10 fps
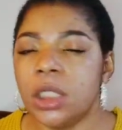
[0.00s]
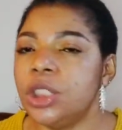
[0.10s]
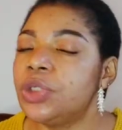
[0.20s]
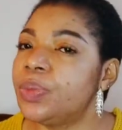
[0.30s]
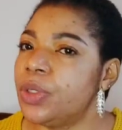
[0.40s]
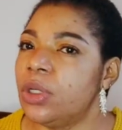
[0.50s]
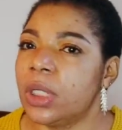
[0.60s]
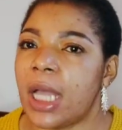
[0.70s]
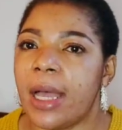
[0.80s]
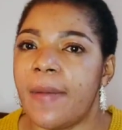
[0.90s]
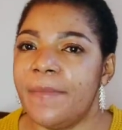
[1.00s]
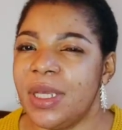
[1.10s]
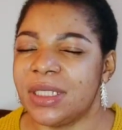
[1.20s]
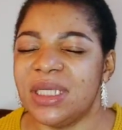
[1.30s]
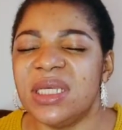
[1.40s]
These products are
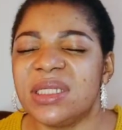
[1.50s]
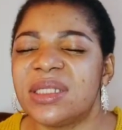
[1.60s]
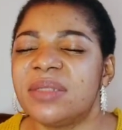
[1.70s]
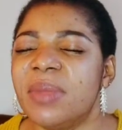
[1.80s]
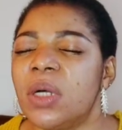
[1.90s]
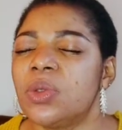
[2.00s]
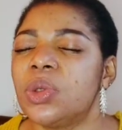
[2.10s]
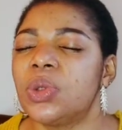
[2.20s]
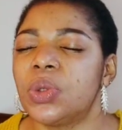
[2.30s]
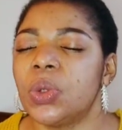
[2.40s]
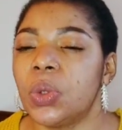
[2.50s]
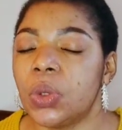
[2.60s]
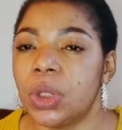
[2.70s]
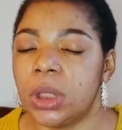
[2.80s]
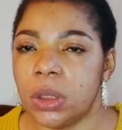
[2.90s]
amazing. It smells
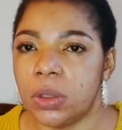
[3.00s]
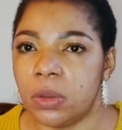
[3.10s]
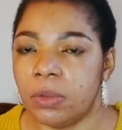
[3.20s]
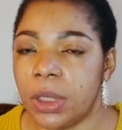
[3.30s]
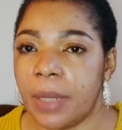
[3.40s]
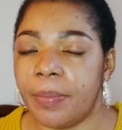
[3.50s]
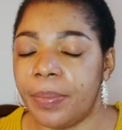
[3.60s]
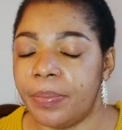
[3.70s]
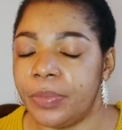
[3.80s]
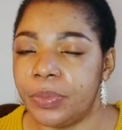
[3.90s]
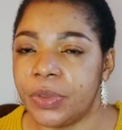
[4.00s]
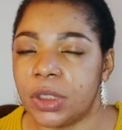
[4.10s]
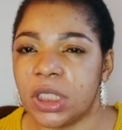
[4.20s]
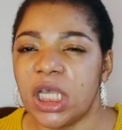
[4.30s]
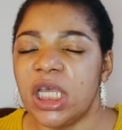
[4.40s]
so good when you put it,